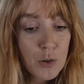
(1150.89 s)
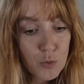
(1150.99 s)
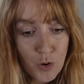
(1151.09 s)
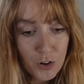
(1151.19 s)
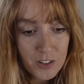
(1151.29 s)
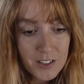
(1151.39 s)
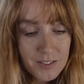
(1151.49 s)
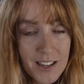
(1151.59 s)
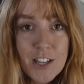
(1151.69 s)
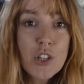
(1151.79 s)
or wrong.
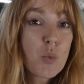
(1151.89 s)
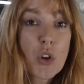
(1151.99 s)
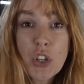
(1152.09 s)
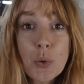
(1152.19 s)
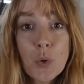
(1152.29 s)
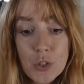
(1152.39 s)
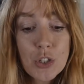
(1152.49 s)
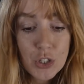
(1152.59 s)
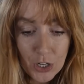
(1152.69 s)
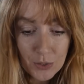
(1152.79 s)
It's just what you want
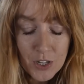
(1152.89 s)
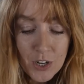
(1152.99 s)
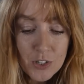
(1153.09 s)
to do.